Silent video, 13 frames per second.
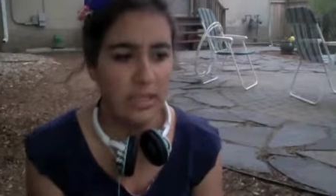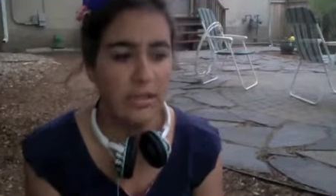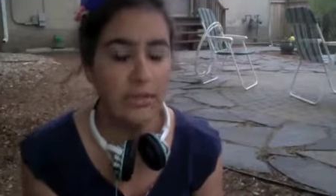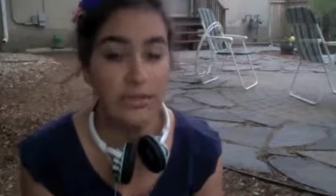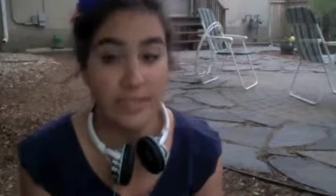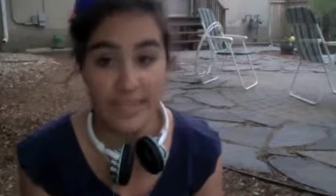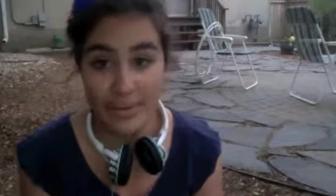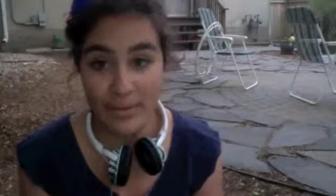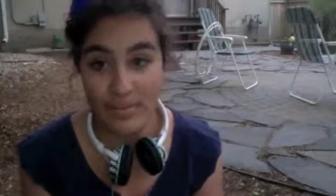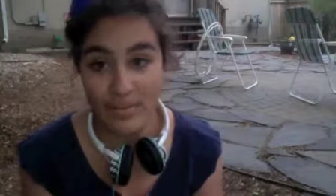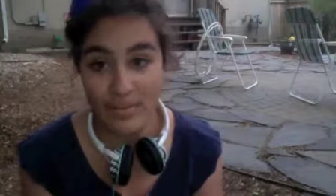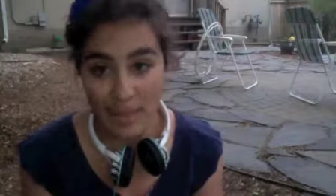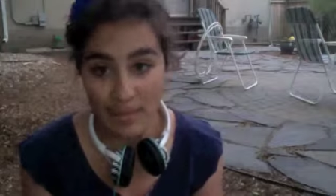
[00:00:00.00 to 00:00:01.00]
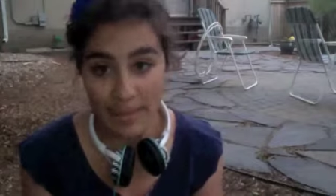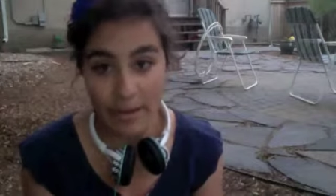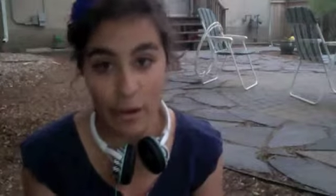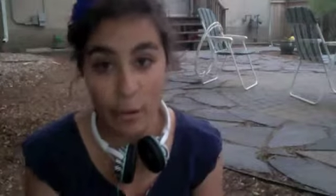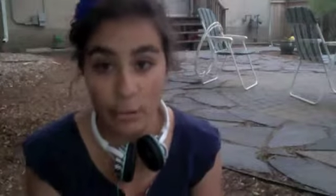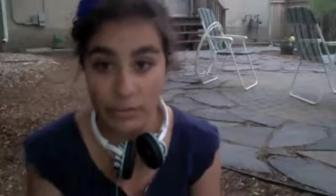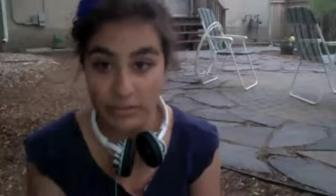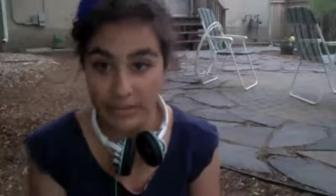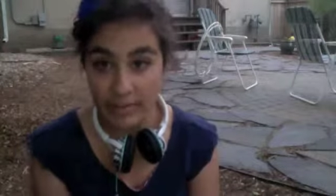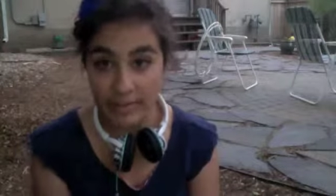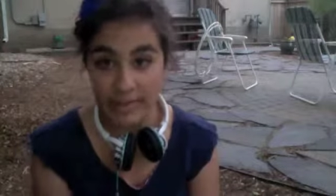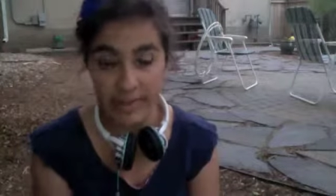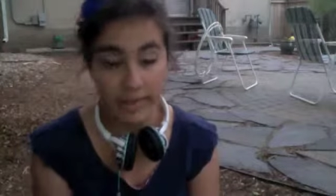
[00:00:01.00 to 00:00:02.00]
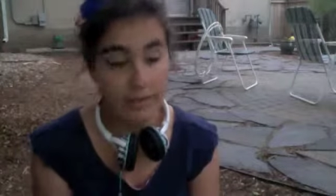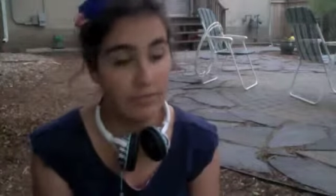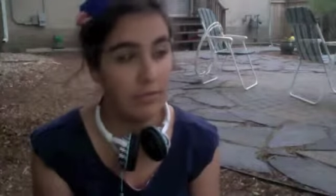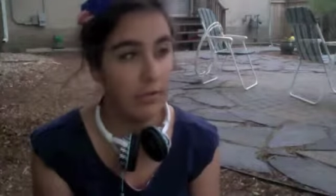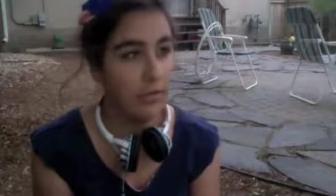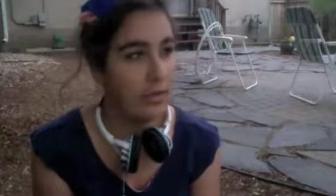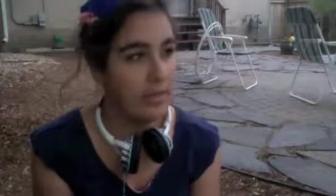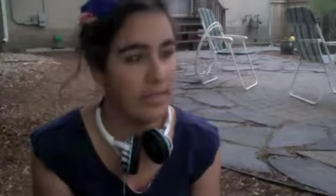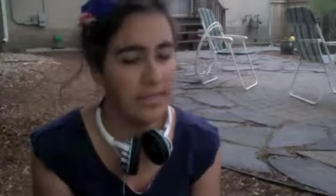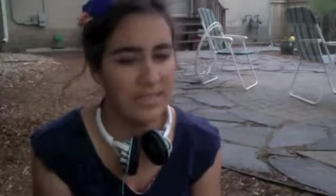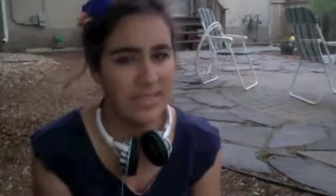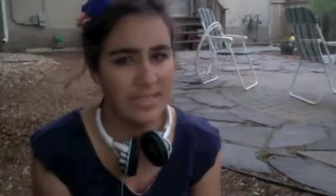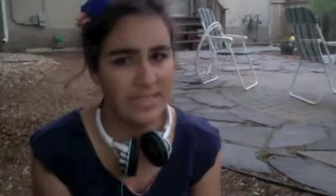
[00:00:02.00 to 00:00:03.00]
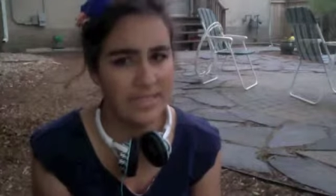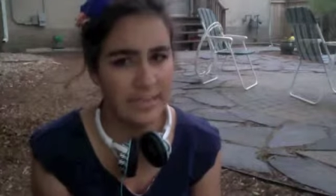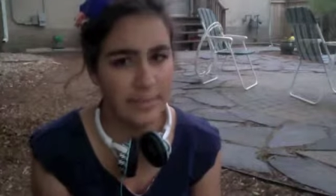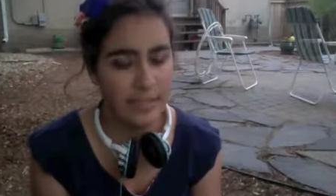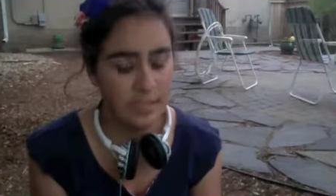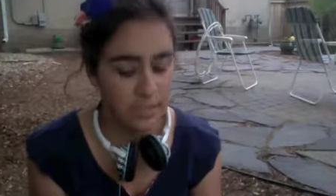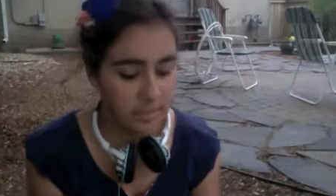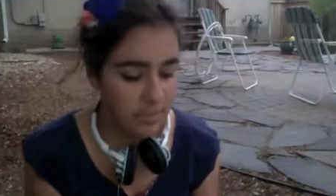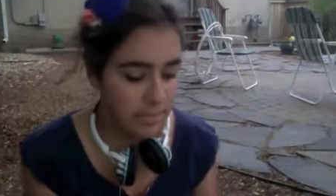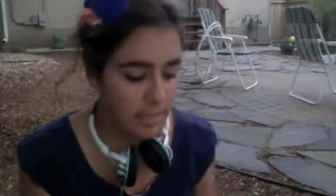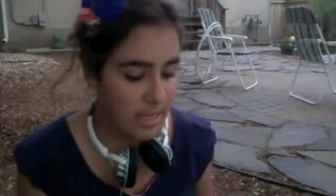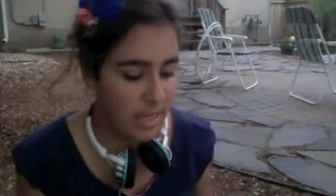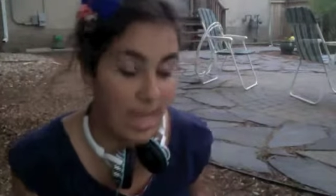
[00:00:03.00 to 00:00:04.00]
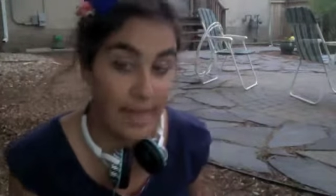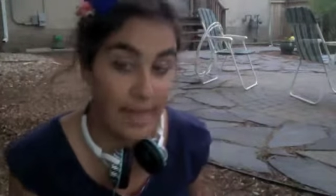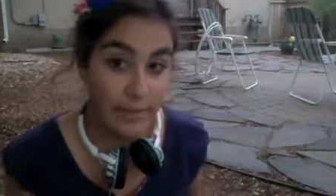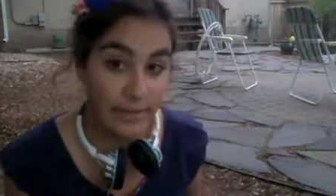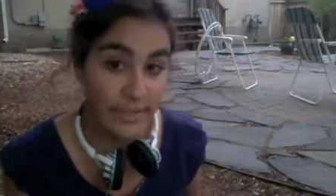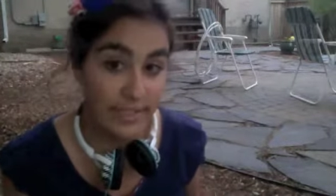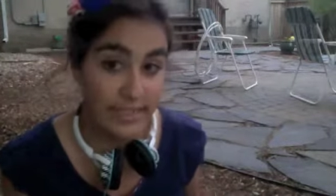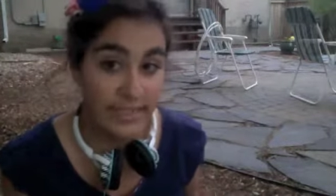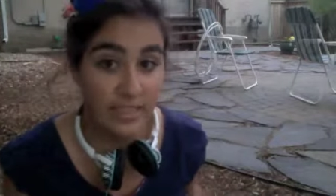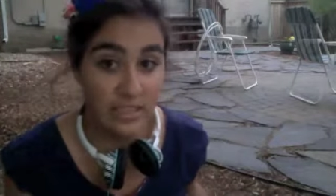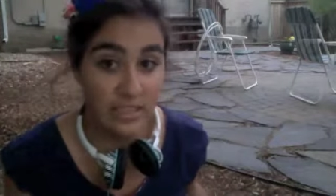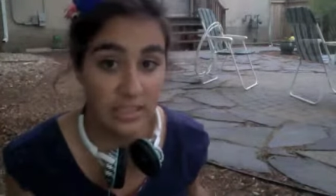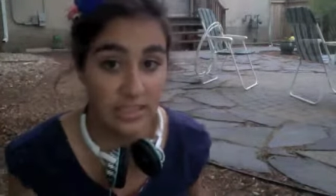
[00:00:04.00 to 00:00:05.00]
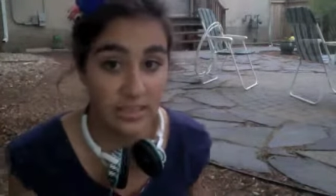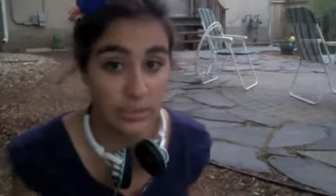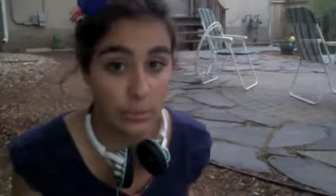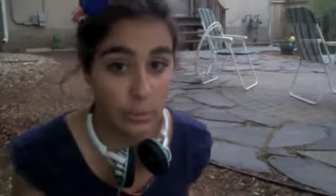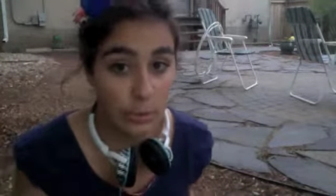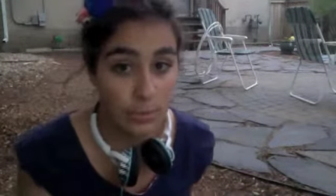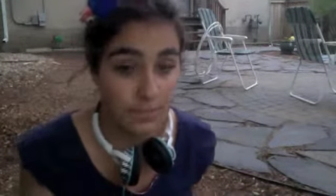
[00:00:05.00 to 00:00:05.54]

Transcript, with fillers: you stay with a fam like a host family there for I think it's like six months or something, and you teach English at the school.